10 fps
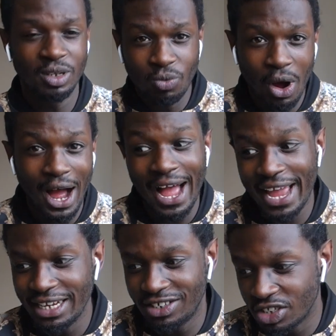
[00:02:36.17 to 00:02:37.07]
and what
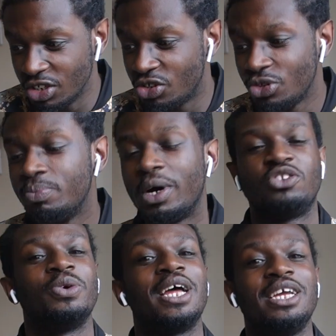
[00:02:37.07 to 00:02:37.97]
I didn't do
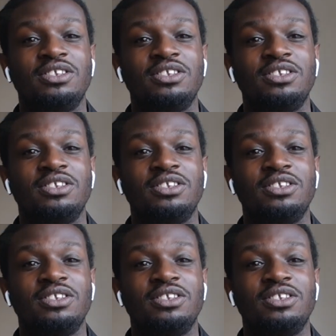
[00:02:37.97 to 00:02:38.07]
much when I